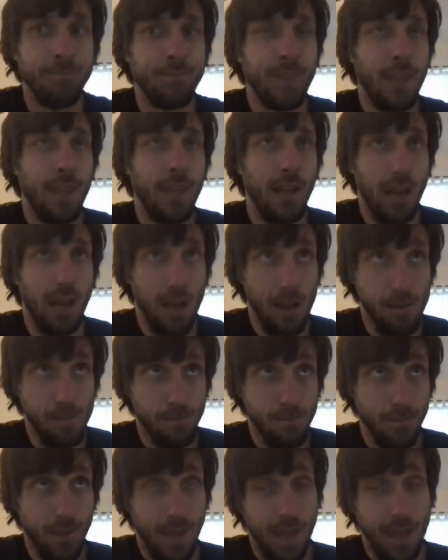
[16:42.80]
Uh,
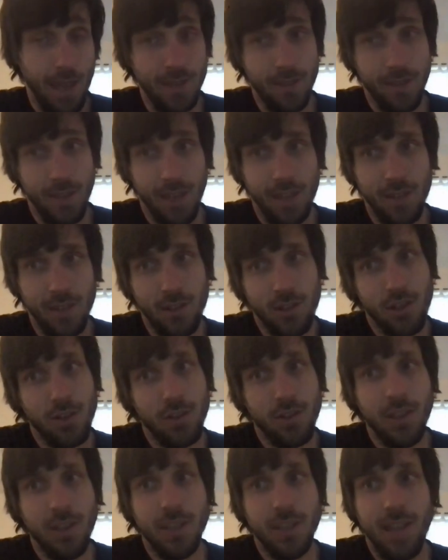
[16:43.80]
and the truth
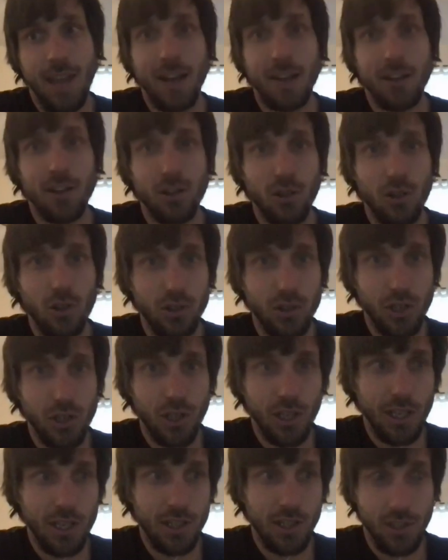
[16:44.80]
is, agriculture
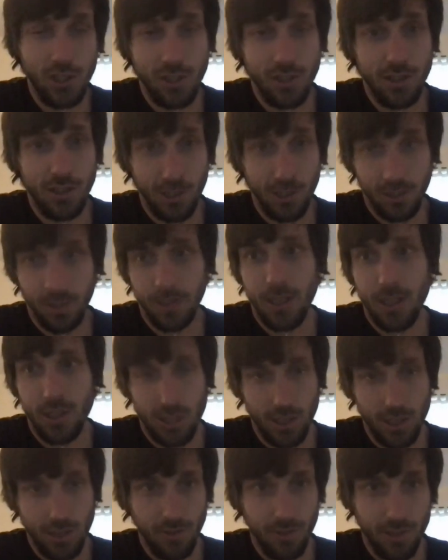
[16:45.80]
is just an extension
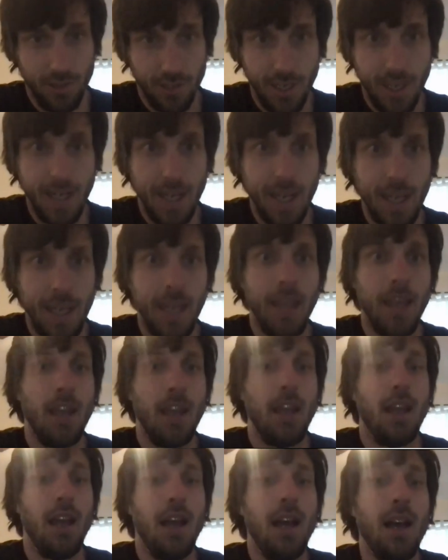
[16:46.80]
of a city.
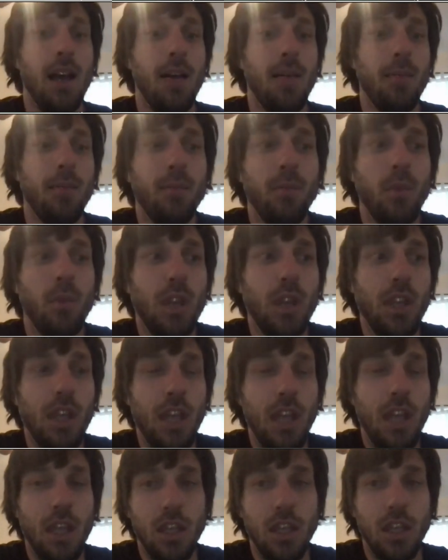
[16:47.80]
Um,
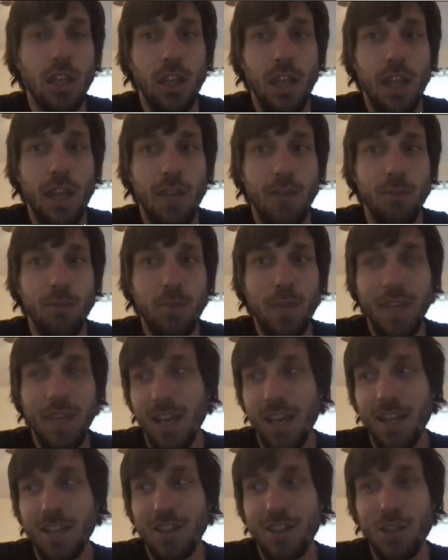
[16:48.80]

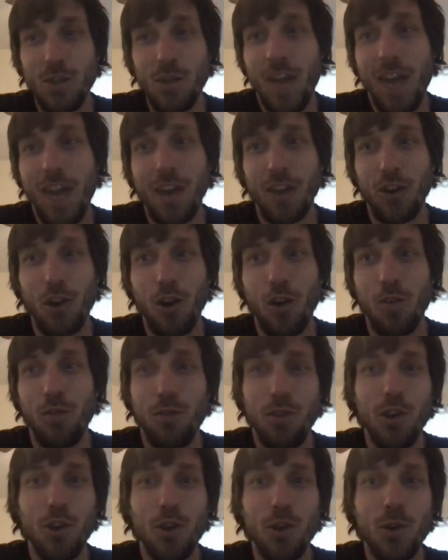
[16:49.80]
because you can't grow
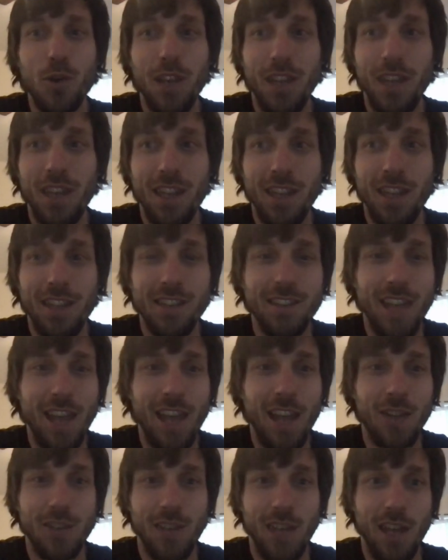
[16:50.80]
food in
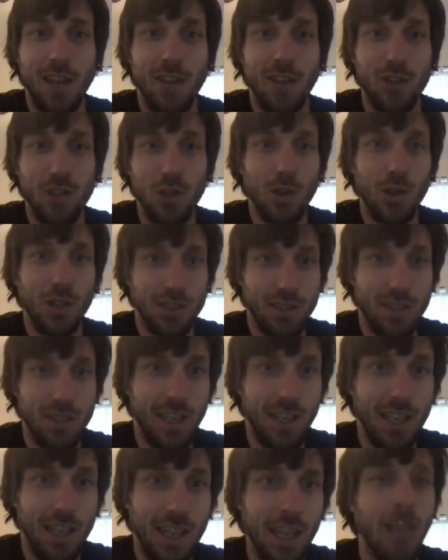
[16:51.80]
downtown New York
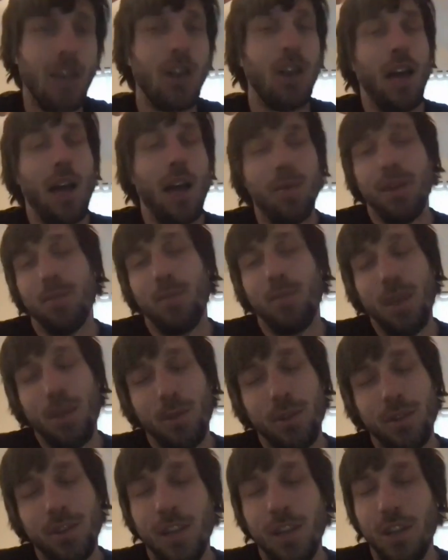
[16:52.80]
City, I mean, people
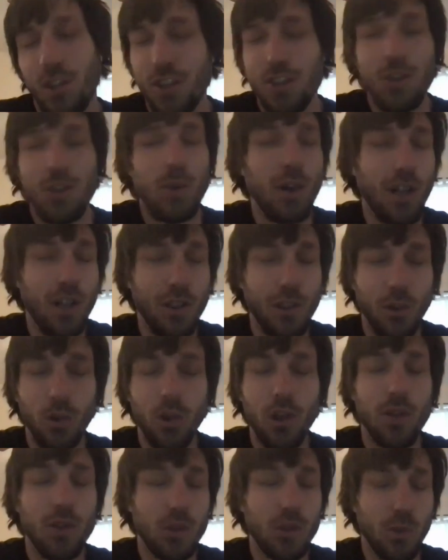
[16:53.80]
say you can do it on the
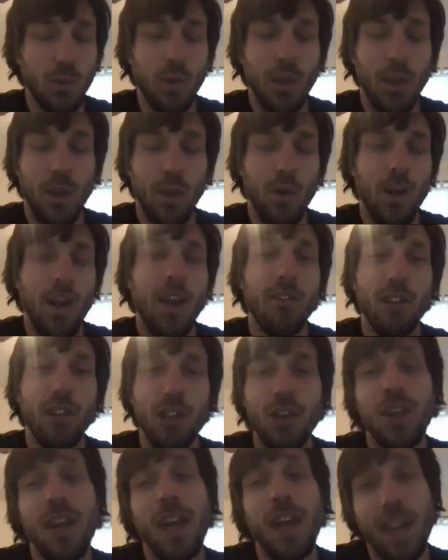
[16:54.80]
roofs and whatever. You
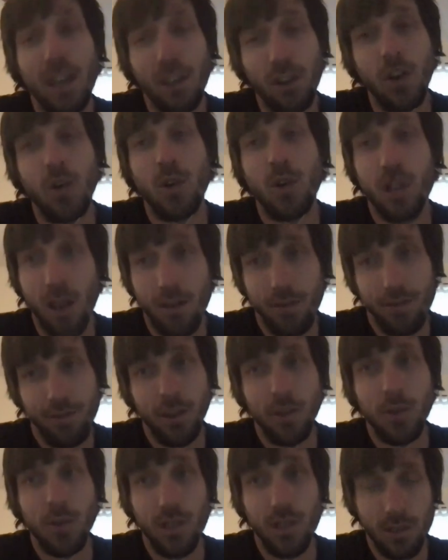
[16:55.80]
can't grow enough
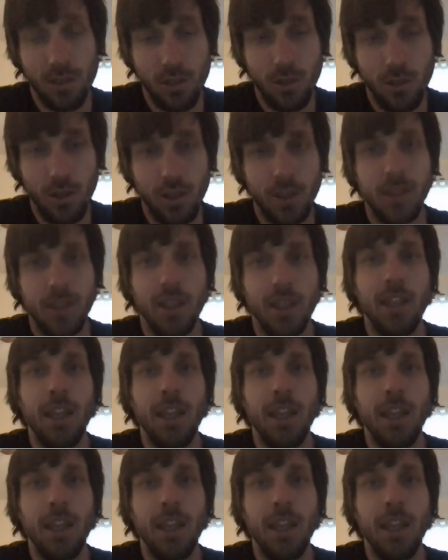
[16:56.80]
food in New York City